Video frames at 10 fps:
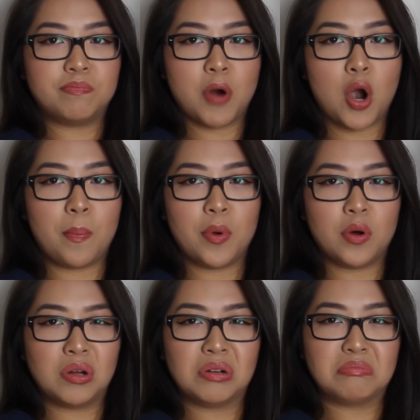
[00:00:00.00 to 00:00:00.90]

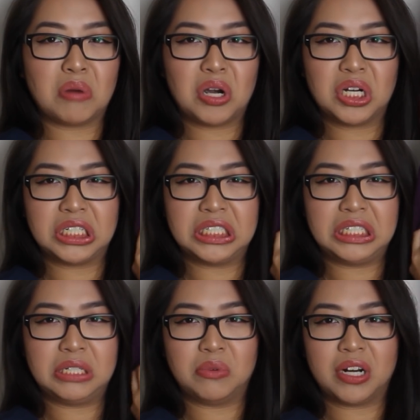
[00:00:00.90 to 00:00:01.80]
purple,
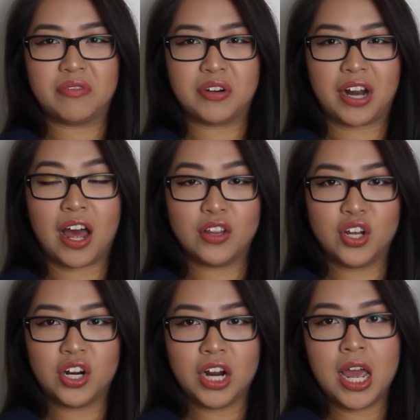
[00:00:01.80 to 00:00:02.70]
burgundy, whatever
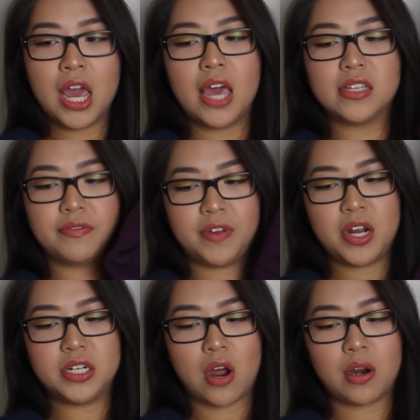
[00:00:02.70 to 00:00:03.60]
color. It's a
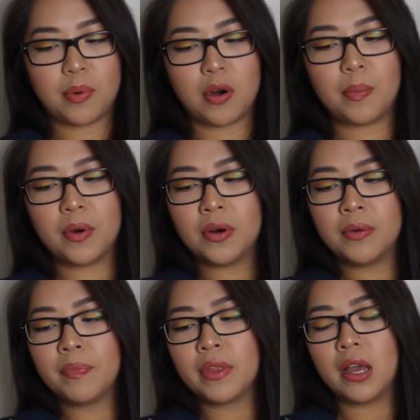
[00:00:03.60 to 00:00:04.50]
very dark
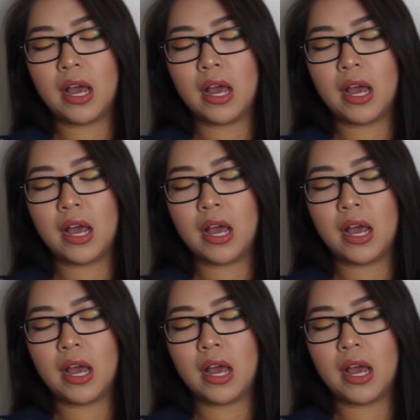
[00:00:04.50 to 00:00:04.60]
purple.